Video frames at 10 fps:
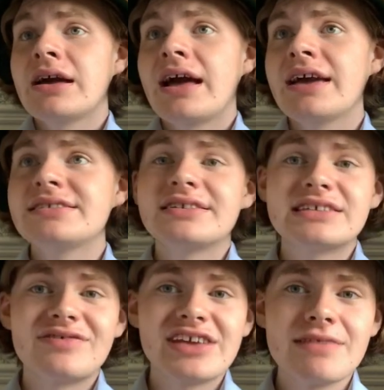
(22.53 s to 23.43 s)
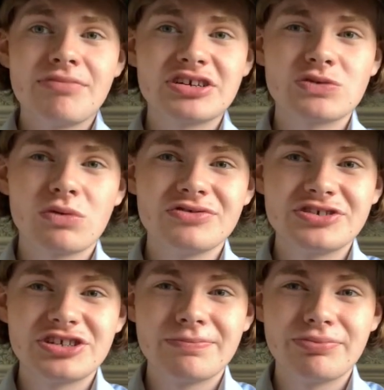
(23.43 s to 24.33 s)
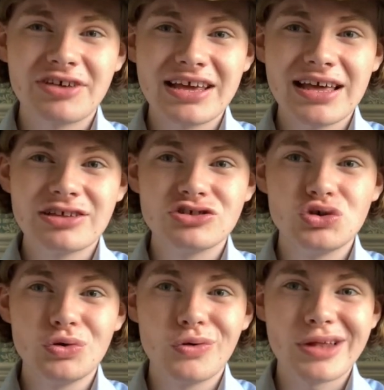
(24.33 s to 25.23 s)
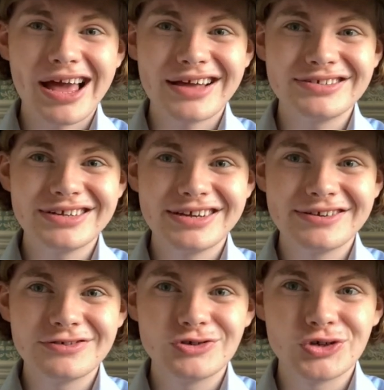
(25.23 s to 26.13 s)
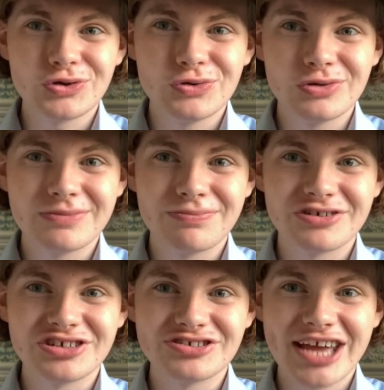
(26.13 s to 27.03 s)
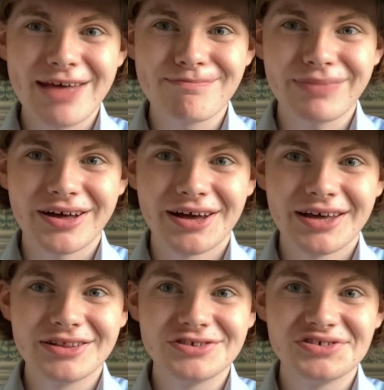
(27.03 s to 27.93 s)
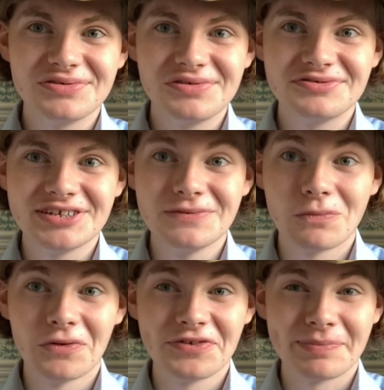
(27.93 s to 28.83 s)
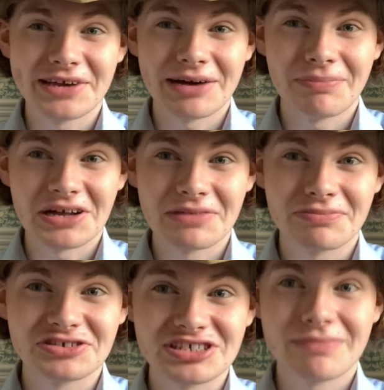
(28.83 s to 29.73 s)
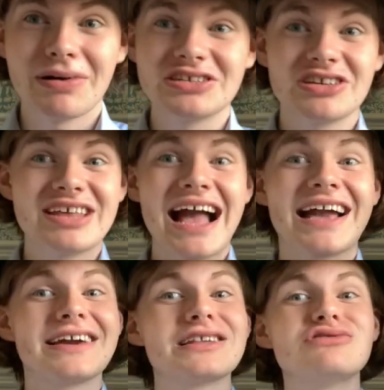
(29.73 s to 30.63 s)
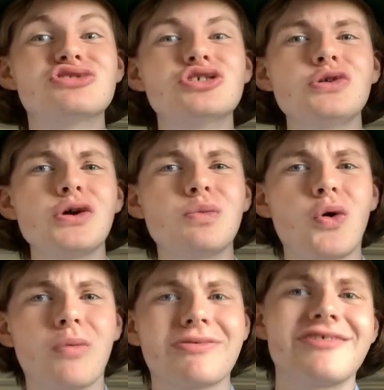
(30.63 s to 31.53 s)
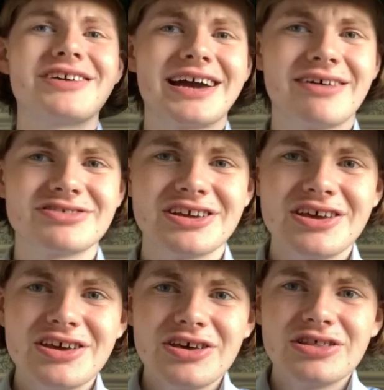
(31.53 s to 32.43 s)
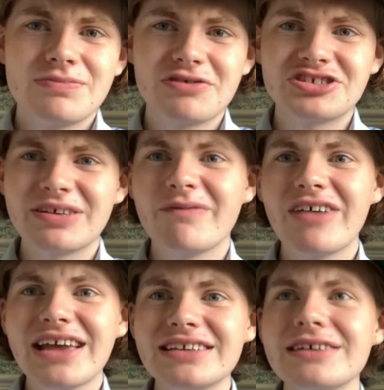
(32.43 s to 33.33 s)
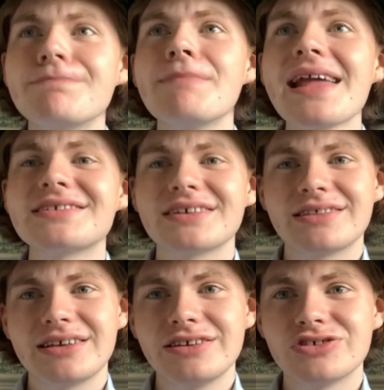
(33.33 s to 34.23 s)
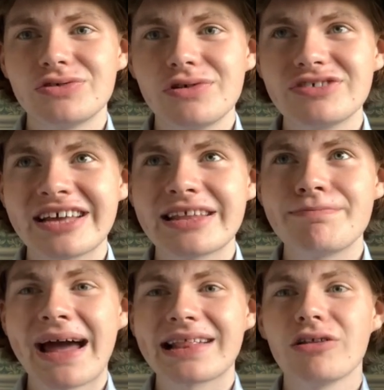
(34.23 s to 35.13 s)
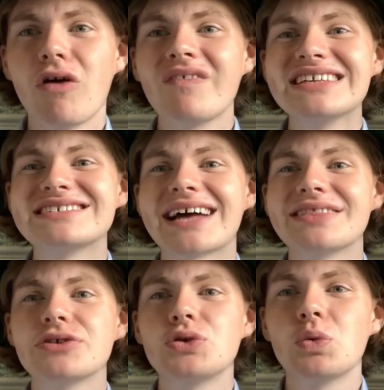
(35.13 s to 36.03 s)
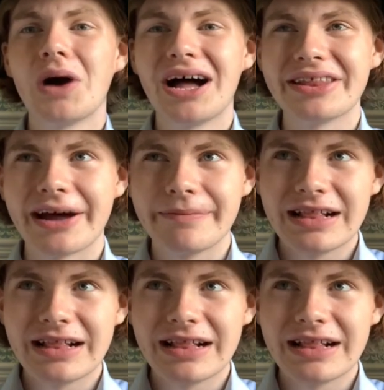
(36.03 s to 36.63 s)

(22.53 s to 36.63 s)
1878, British wanted to bring Zululand into the British Empire, and the Zulus didn't want to become part of the British Empire, so the Anglo-Zulu War broke out. The British invaded and met the Zulus at the Battle of Isandlwana.